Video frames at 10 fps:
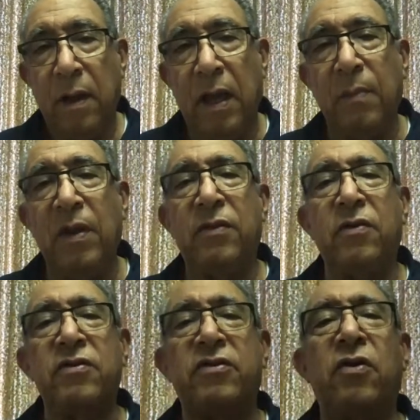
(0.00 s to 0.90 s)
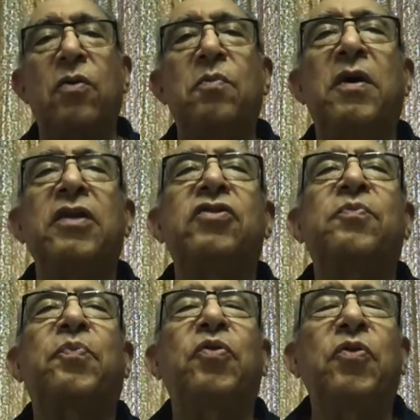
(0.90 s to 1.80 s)
I mean, there's so
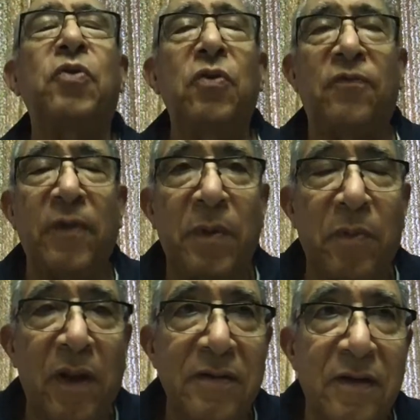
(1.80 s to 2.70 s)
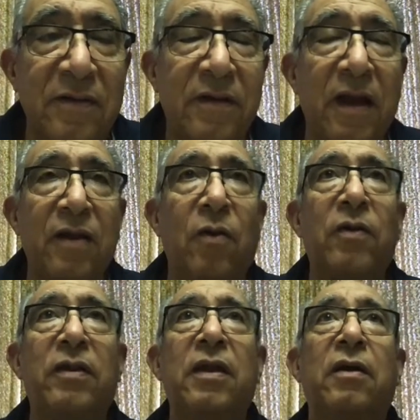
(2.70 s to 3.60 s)
much proof, and people are still saying,
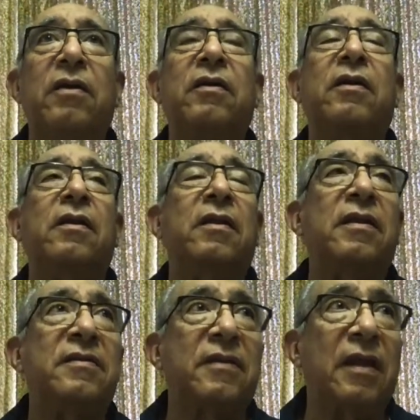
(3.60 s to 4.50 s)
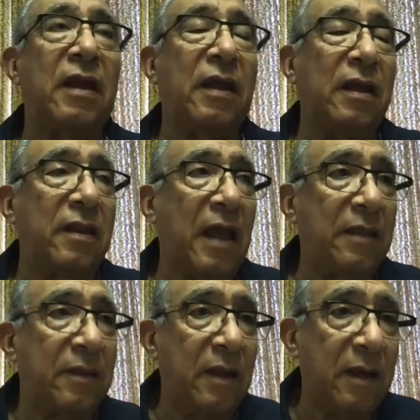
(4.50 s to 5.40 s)
"Oh, the ark and this thing and
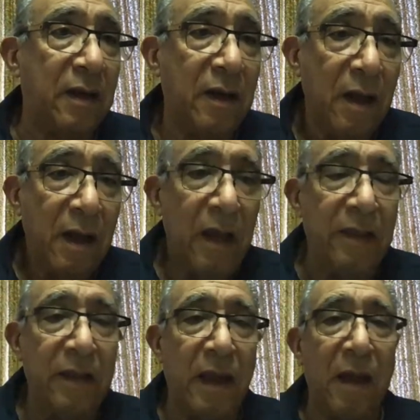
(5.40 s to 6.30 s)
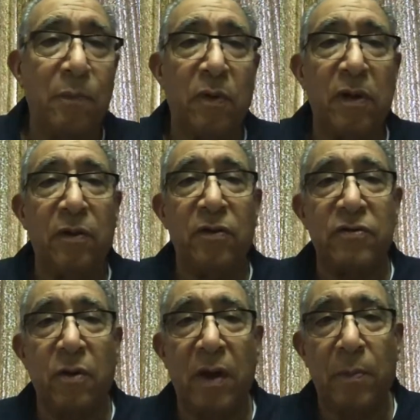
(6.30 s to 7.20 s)
that thing and the apple," and
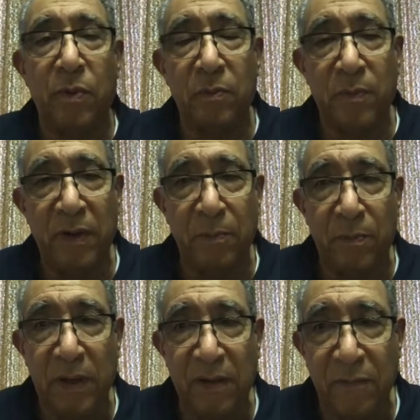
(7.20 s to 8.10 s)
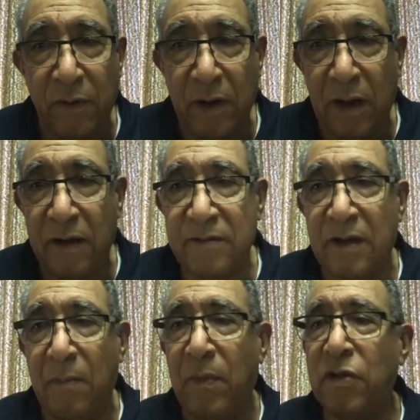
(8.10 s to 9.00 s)
there's no apple. Believe it or not, it's
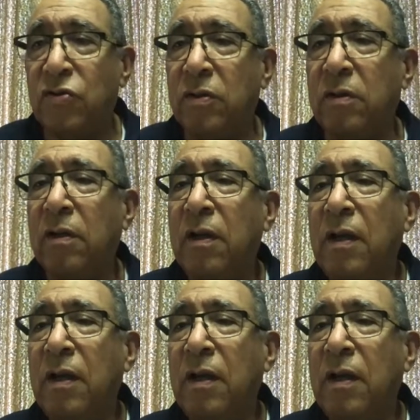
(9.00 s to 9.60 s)
not mentioned.